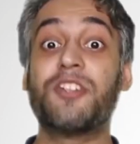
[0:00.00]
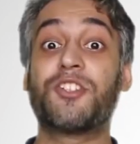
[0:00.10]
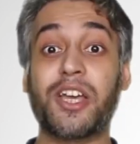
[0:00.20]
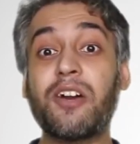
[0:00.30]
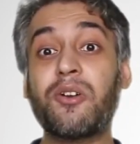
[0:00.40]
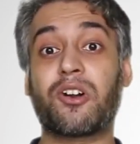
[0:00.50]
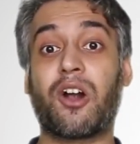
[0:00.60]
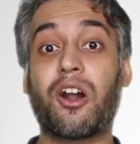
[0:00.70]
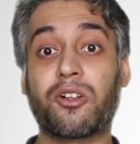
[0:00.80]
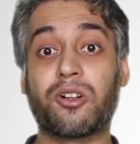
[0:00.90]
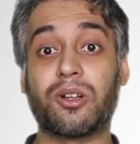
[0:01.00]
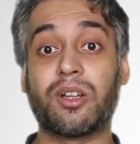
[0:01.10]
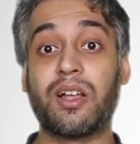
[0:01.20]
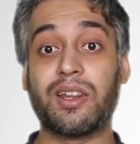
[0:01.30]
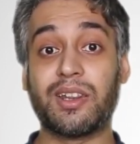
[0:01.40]
check out our article
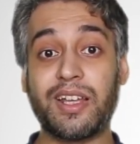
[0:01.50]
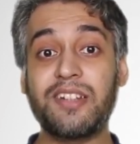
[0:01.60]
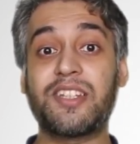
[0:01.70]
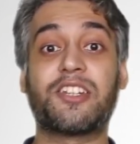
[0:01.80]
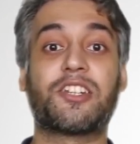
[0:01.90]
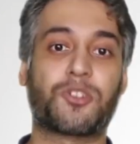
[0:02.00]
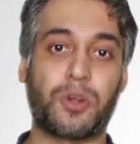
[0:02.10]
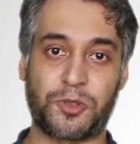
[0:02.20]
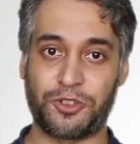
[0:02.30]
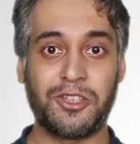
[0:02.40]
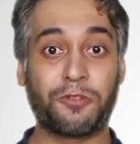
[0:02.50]
linked in the description.